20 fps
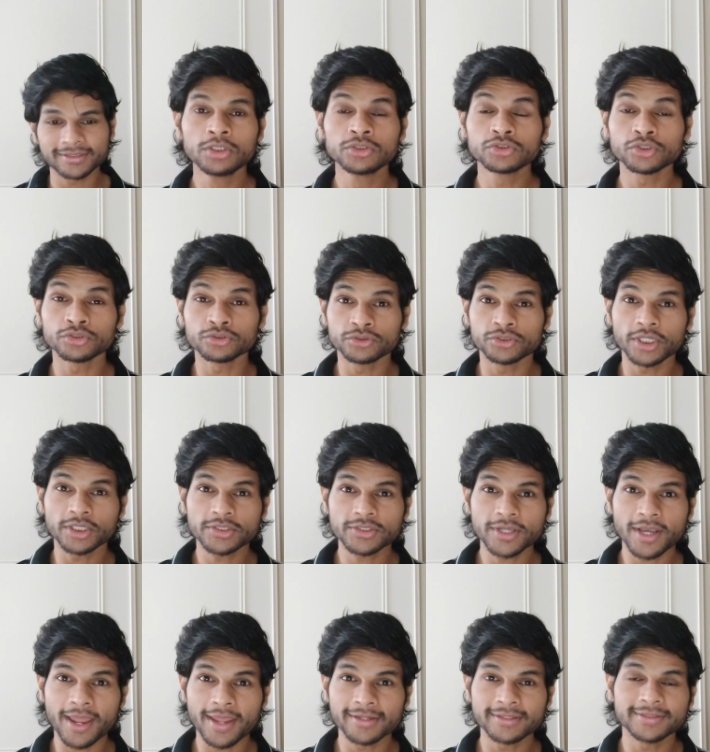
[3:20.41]
so just
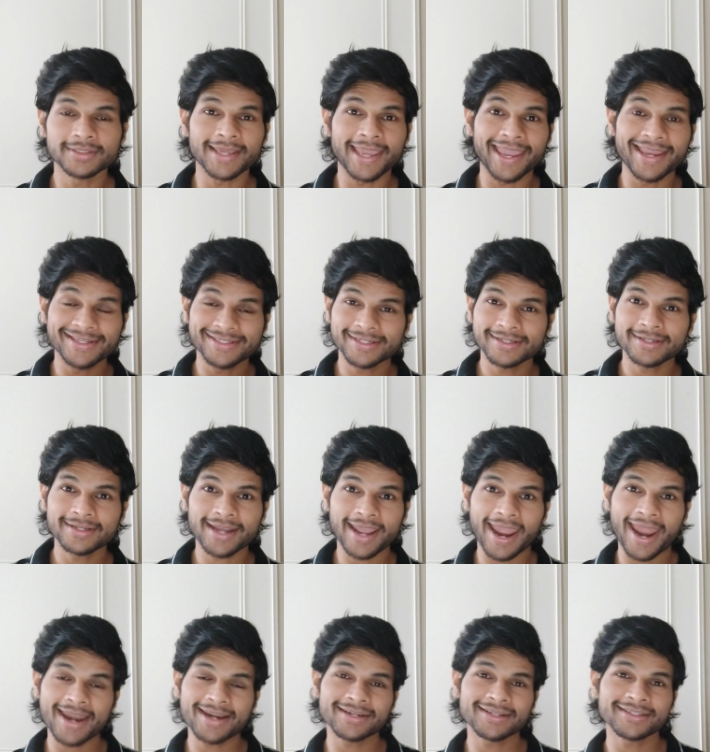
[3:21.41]
like the agent
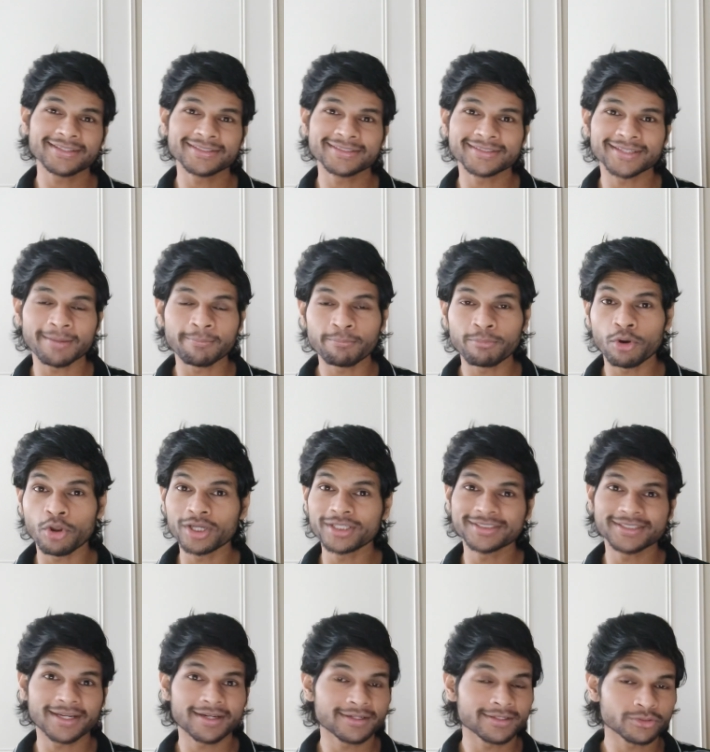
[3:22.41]
and his
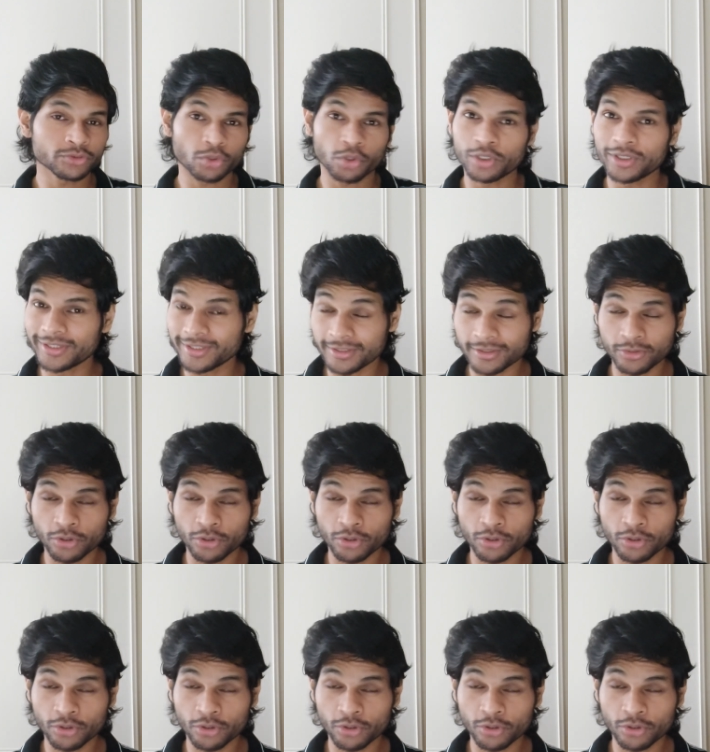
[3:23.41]
employees and his whole,